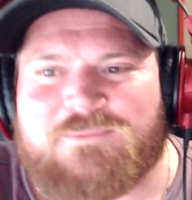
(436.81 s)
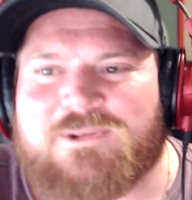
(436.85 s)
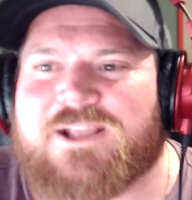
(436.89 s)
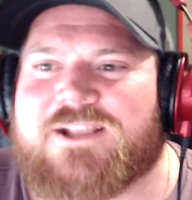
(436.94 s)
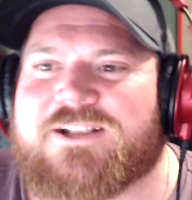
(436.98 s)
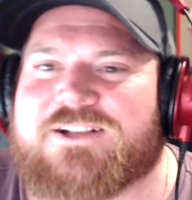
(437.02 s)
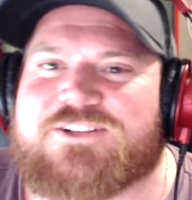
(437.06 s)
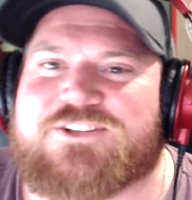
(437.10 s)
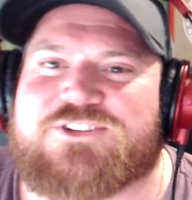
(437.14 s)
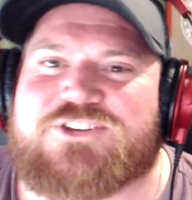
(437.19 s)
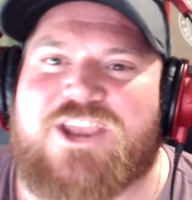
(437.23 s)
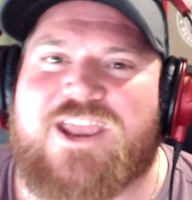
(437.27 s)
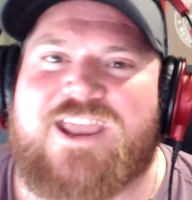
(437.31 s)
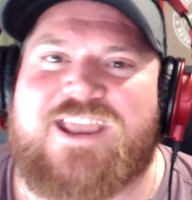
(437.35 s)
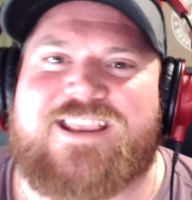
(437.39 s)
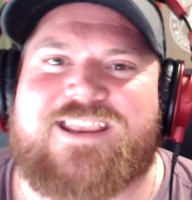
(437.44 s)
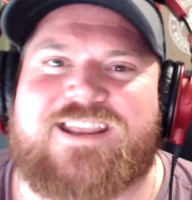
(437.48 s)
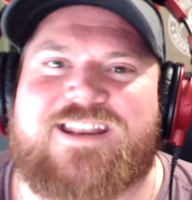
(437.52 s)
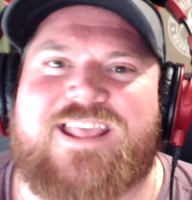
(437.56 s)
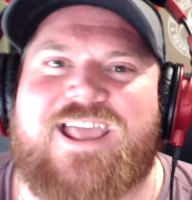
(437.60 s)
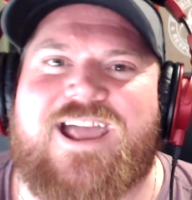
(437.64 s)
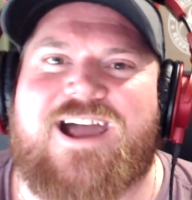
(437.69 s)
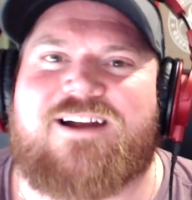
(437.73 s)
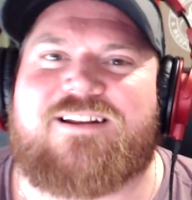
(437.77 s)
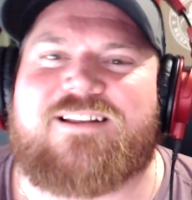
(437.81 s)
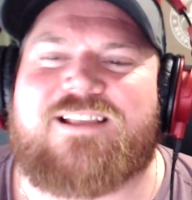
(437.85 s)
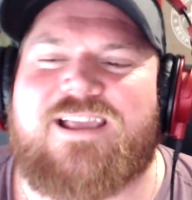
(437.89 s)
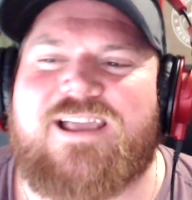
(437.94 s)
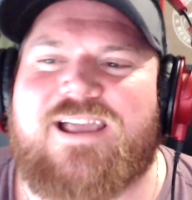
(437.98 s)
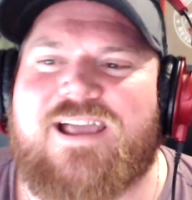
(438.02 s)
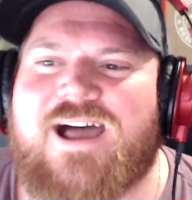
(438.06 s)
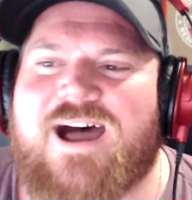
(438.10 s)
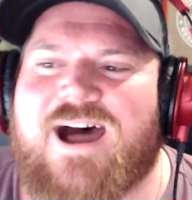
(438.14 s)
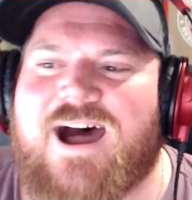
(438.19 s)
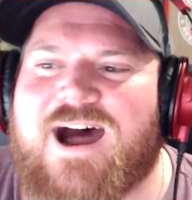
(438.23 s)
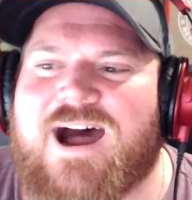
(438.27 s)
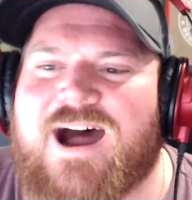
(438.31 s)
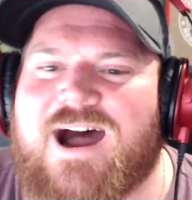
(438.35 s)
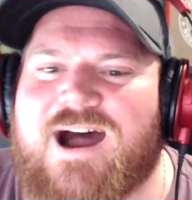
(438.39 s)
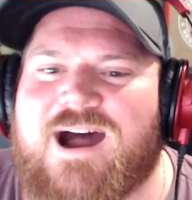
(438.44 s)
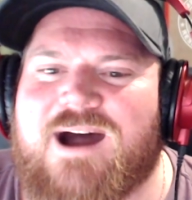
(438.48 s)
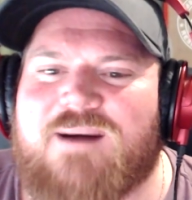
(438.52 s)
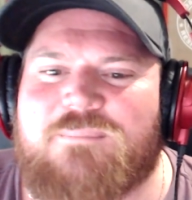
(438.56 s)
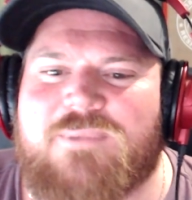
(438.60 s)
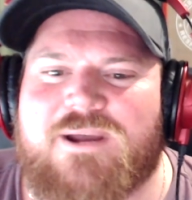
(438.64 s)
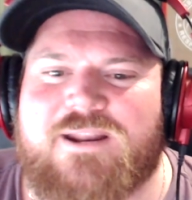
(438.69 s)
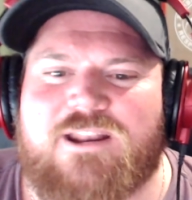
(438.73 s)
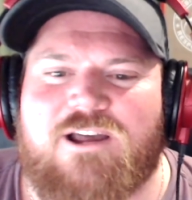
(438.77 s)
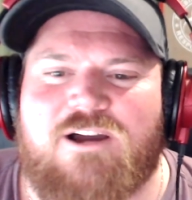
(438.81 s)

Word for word: check it out. Um, and